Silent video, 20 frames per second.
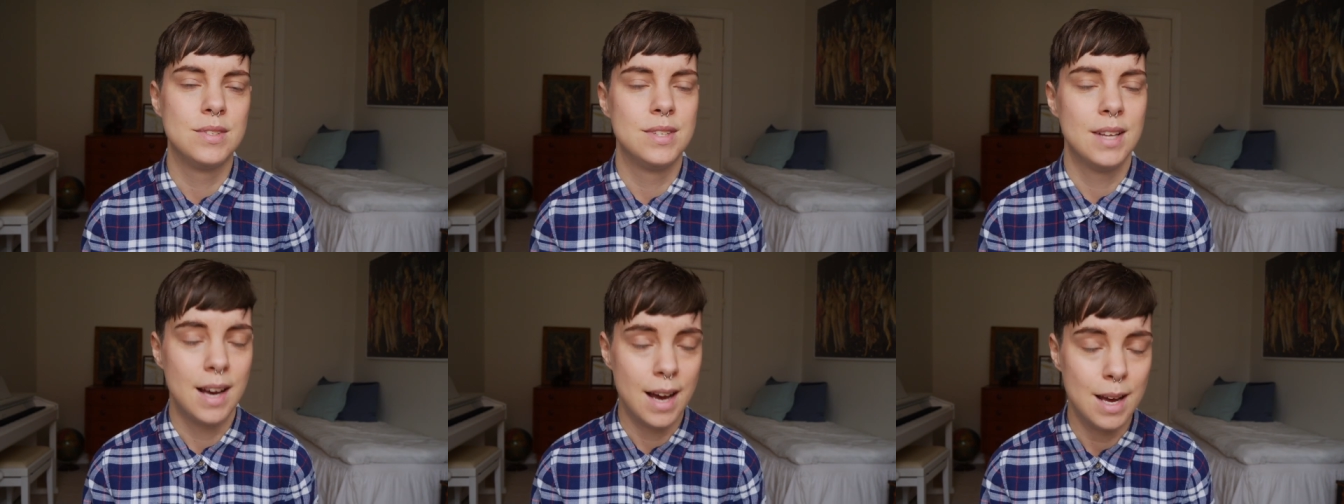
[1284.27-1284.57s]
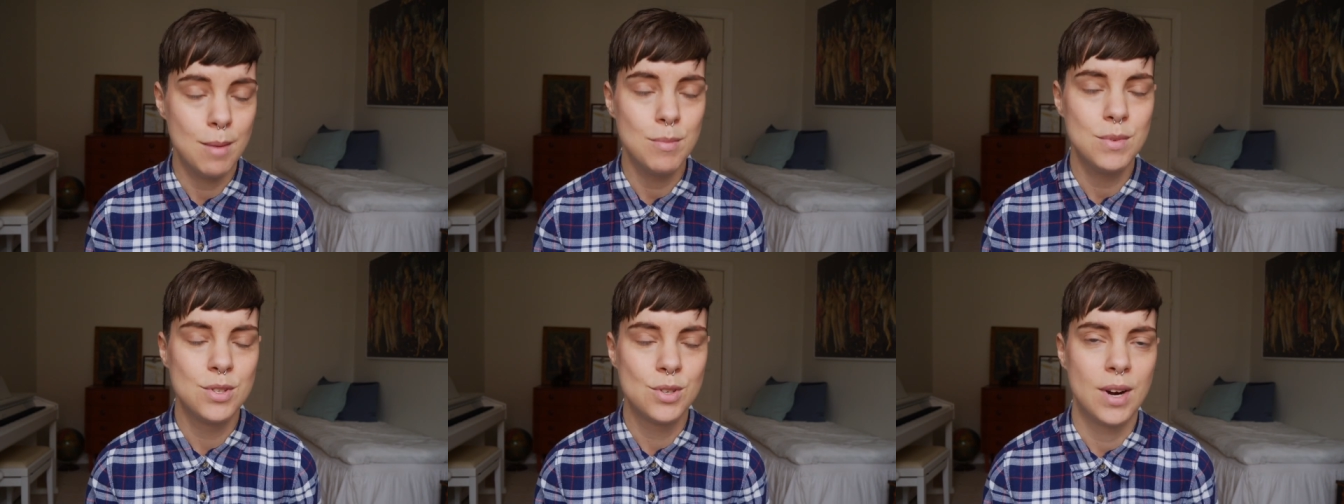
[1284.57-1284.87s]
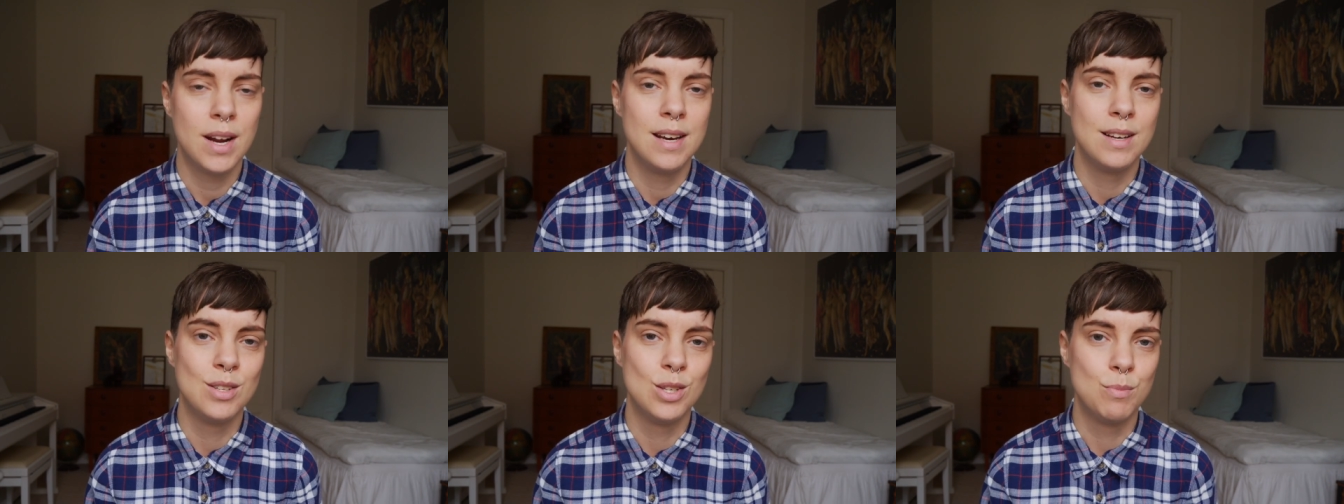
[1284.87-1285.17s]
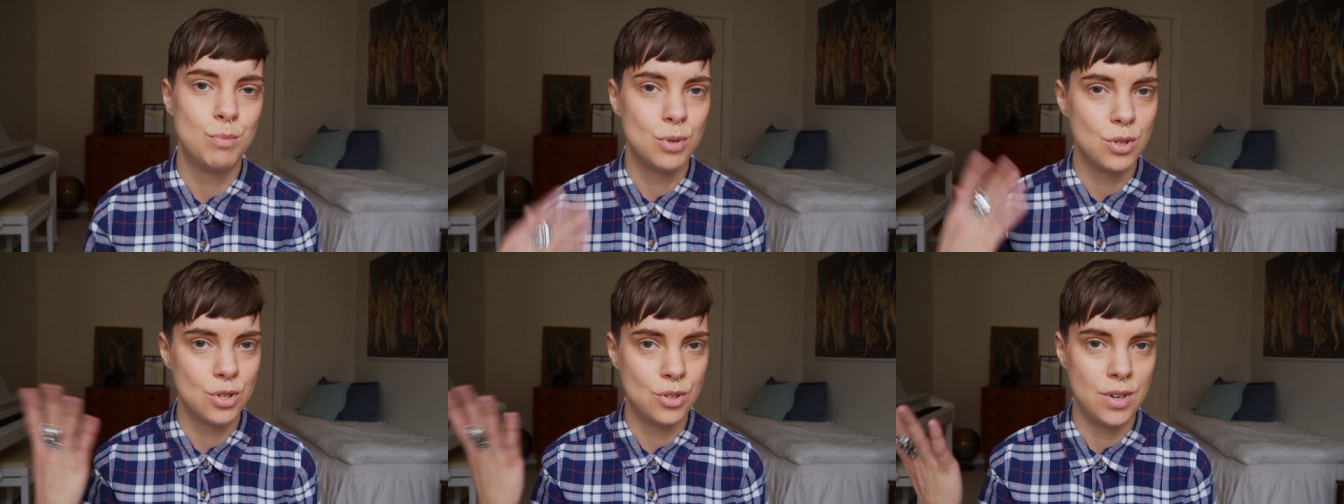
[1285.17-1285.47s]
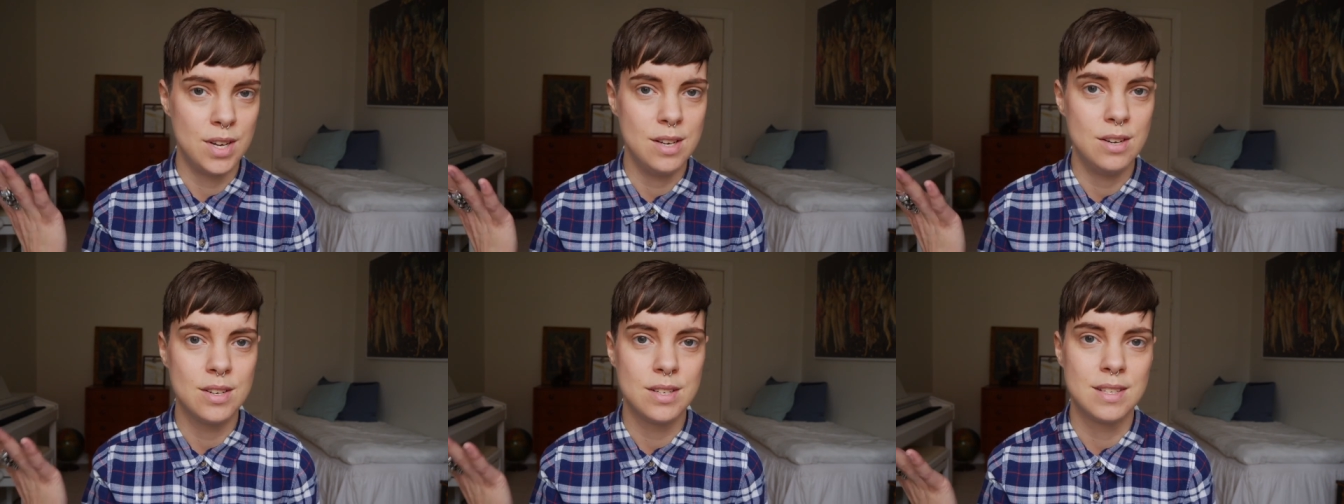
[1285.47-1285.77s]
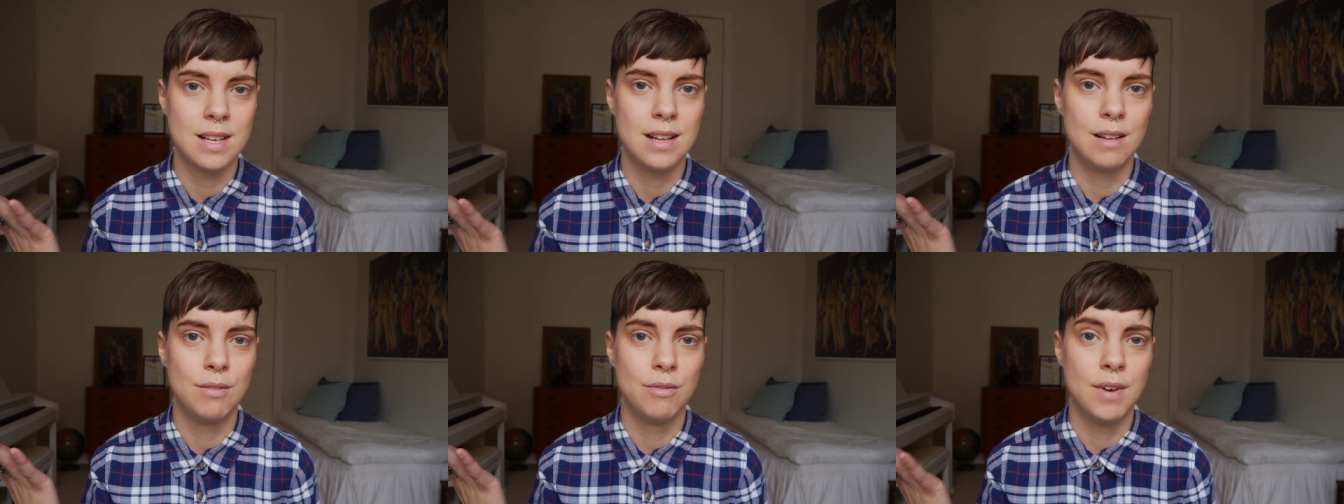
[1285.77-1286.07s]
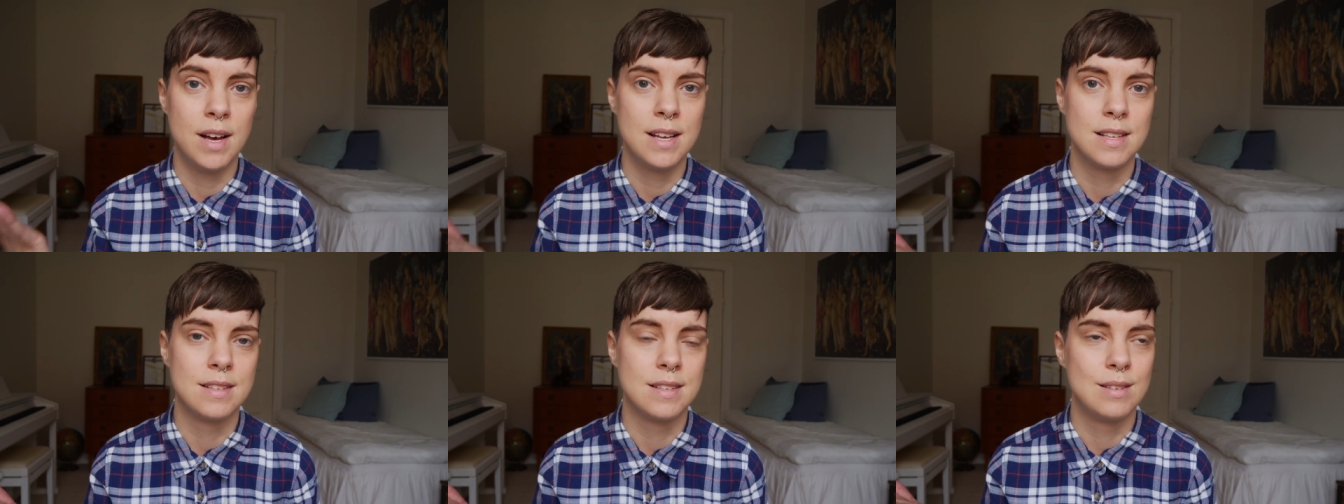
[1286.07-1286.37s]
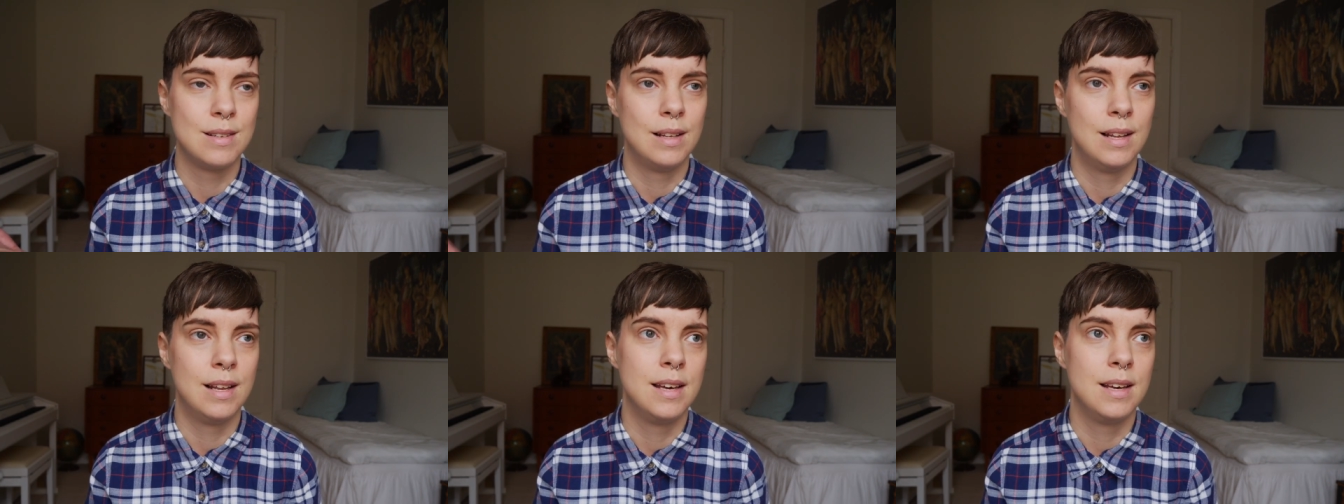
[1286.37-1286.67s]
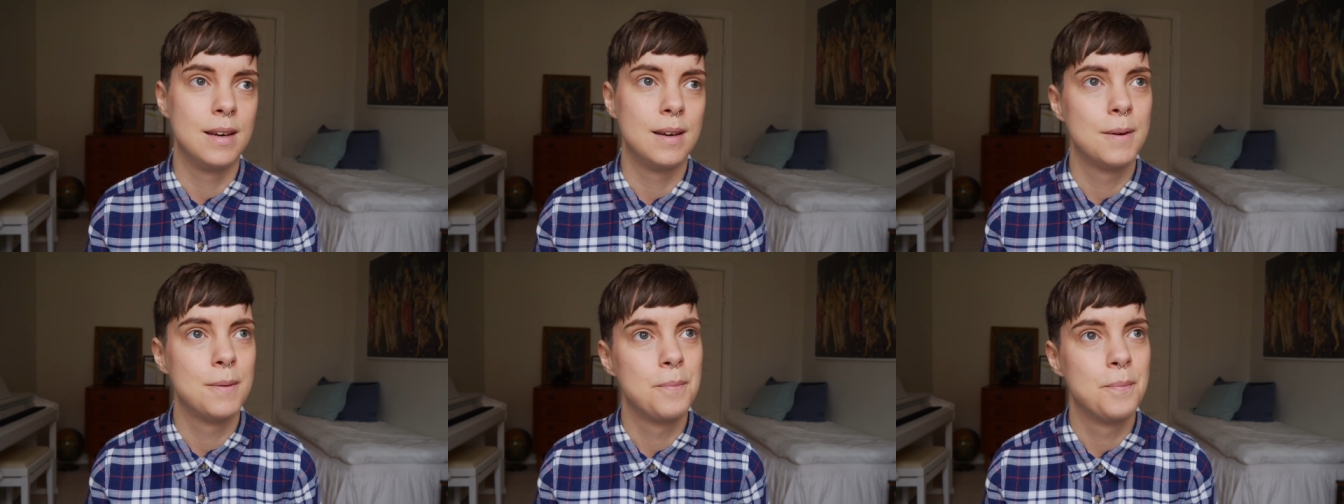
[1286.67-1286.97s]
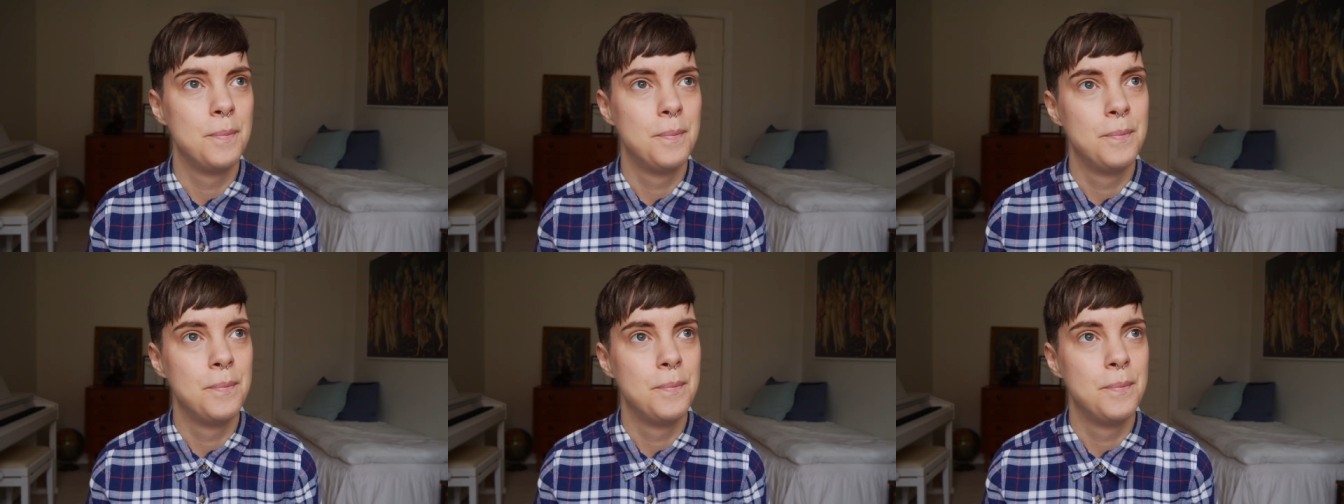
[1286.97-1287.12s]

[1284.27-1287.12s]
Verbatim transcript: time trying to portray yourself as like